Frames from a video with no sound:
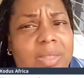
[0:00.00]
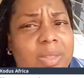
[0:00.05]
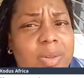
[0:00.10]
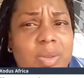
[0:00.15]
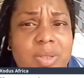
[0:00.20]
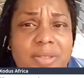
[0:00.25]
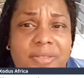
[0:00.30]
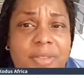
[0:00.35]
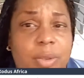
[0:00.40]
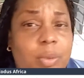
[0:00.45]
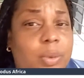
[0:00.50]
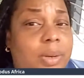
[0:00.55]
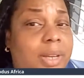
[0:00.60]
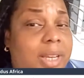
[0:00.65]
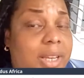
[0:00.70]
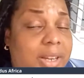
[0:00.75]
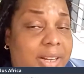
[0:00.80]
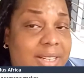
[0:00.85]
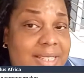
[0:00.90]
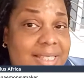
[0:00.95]
those of you who
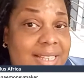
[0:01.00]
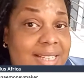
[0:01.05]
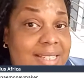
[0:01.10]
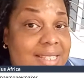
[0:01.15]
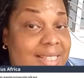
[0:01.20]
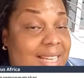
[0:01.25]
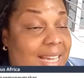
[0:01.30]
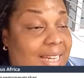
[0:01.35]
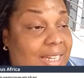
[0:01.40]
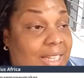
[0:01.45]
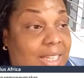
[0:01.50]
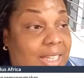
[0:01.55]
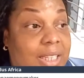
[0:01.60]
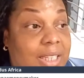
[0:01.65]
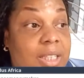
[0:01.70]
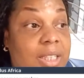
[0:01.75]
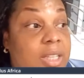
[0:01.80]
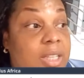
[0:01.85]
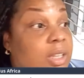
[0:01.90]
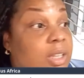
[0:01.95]
are here in
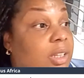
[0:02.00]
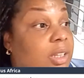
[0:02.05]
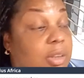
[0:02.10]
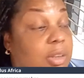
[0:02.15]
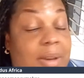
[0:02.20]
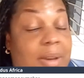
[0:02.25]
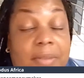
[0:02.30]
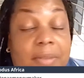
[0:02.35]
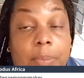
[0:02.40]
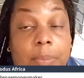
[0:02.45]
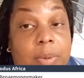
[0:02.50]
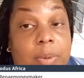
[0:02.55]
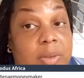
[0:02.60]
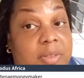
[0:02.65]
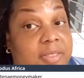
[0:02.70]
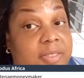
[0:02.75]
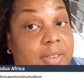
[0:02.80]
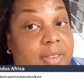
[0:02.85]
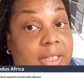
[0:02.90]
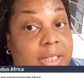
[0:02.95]
Tanzania, you have a
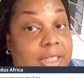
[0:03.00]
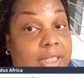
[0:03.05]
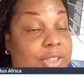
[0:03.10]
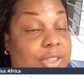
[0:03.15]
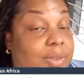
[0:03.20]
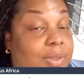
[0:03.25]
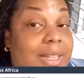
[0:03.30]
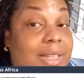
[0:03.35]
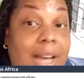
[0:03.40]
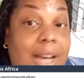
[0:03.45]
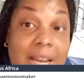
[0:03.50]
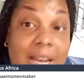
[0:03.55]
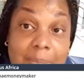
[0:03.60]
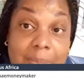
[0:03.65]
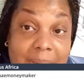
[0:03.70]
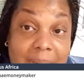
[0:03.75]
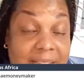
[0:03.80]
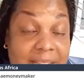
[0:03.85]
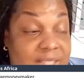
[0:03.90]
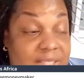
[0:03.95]
beautiful country.
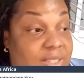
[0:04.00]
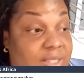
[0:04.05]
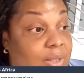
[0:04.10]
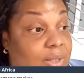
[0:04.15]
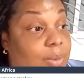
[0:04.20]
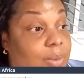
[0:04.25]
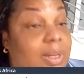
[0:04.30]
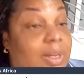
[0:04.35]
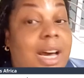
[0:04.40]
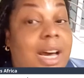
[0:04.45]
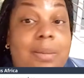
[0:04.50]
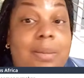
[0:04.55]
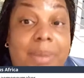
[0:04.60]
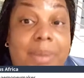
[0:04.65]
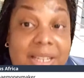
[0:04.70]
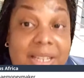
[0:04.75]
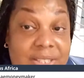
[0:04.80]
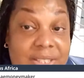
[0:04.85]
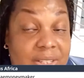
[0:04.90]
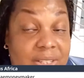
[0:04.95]
God bless you. God
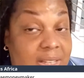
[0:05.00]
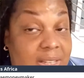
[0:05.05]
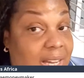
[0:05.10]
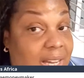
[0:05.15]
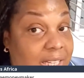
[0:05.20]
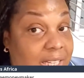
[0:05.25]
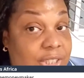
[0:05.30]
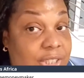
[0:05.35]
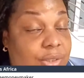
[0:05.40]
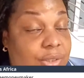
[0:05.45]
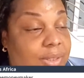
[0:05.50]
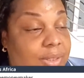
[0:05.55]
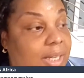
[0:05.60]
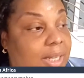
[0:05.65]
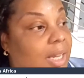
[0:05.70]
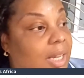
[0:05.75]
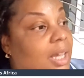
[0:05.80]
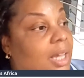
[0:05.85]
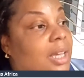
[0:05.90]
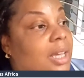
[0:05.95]
bless your
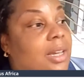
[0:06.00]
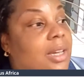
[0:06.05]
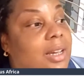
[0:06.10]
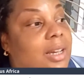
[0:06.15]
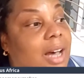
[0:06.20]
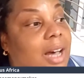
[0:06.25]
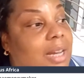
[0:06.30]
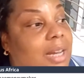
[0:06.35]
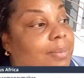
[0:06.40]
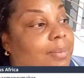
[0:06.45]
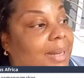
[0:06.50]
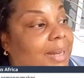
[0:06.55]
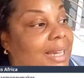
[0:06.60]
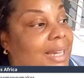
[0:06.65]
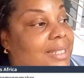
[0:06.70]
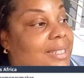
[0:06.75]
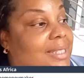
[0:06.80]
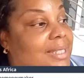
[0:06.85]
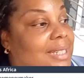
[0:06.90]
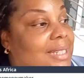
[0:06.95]
country. God
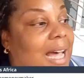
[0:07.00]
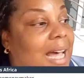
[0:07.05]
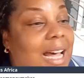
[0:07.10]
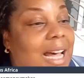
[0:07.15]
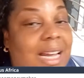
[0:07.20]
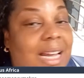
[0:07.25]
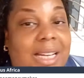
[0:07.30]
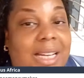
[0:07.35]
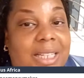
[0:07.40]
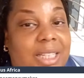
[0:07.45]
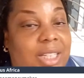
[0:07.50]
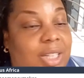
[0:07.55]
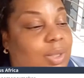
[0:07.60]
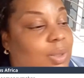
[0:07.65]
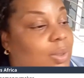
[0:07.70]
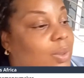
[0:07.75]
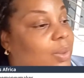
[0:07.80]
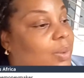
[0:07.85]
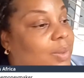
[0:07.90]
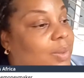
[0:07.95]
bless,
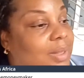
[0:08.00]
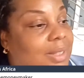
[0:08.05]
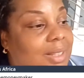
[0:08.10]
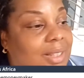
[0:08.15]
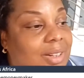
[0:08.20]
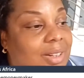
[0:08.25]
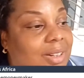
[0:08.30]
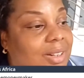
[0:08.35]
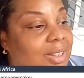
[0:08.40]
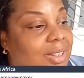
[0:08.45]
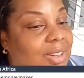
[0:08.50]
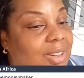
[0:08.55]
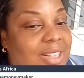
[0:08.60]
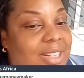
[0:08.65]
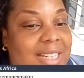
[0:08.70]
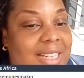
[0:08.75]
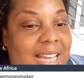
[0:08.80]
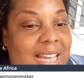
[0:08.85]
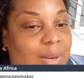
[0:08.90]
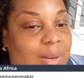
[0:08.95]
your
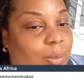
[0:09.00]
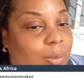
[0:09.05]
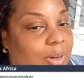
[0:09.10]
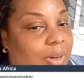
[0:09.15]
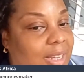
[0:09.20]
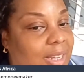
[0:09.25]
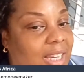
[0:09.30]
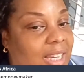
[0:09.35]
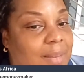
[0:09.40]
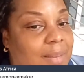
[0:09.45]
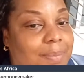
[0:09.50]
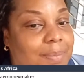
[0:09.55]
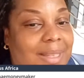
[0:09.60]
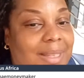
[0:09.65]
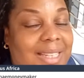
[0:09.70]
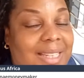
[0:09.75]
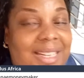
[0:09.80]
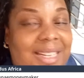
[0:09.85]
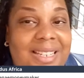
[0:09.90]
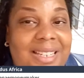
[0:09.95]
networking
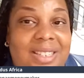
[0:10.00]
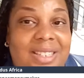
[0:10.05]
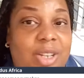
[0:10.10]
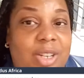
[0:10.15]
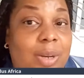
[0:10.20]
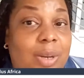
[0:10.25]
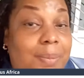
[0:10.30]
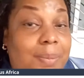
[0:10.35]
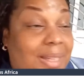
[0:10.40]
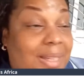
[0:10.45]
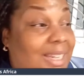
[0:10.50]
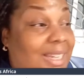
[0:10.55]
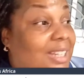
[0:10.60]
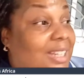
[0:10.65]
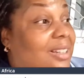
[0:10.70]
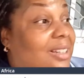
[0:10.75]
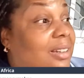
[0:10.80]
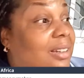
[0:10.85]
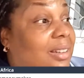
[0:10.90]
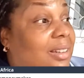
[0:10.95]
abilities and your
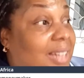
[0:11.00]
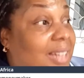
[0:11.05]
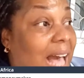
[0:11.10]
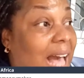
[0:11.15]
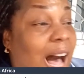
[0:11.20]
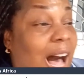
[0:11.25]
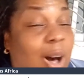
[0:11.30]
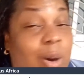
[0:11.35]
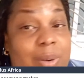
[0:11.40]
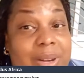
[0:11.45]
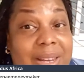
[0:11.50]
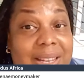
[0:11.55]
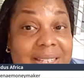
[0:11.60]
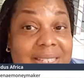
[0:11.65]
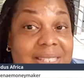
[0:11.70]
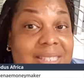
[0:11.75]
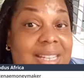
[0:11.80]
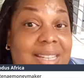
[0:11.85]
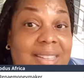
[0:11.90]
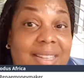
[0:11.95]
ability to look out
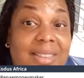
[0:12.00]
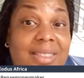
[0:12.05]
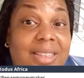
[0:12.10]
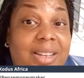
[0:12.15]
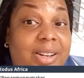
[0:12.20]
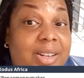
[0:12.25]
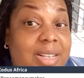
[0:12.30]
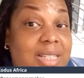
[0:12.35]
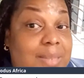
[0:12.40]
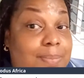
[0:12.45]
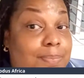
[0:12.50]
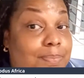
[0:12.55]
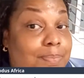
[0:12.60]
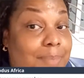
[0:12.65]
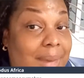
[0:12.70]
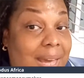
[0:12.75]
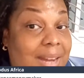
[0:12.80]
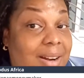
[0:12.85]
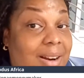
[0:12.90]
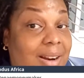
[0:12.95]
and see that there is
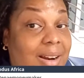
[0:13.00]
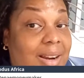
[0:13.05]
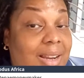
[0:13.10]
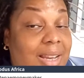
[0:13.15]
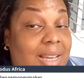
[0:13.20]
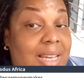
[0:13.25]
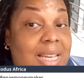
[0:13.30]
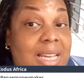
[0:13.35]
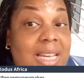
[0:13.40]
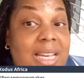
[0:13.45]
better